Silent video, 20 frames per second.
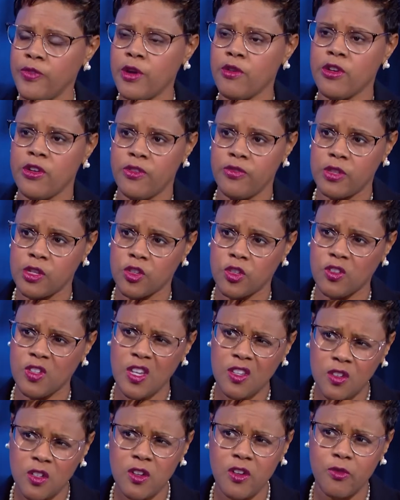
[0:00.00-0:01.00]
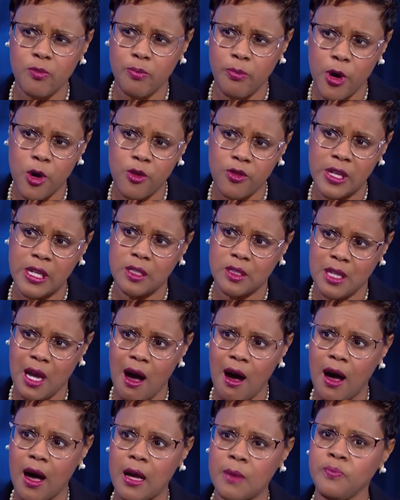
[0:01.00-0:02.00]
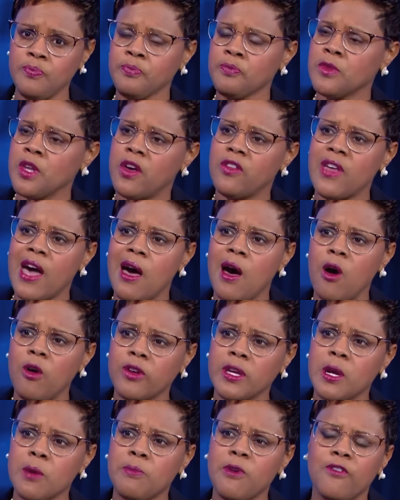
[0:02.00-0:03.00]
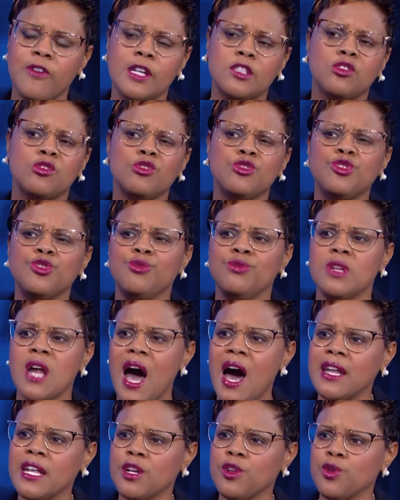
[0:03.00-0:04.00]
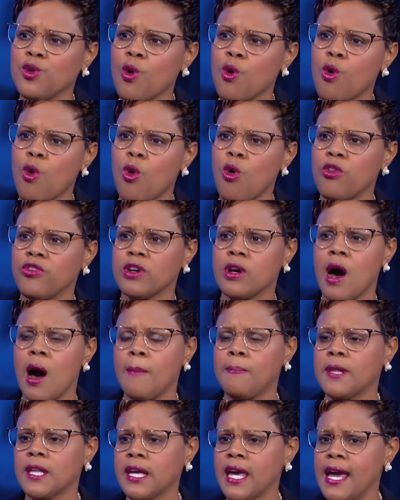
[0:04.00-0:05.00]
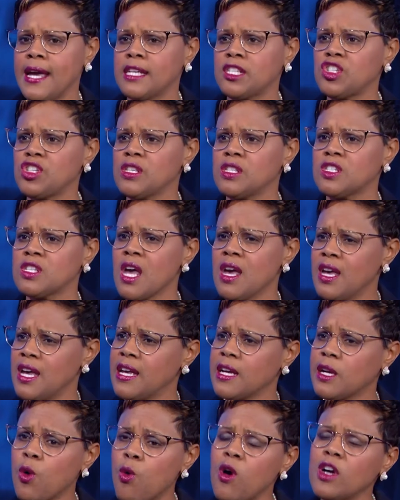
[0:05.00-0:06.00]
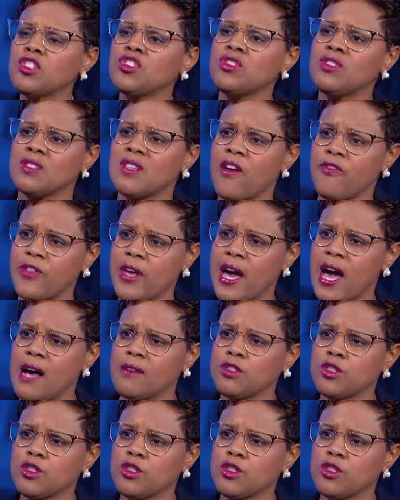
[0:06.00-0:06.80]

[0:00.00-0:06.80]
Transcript: they're in the sensitive birthing time, and that healthcare professionals do not ignore all the complications and questions that they have.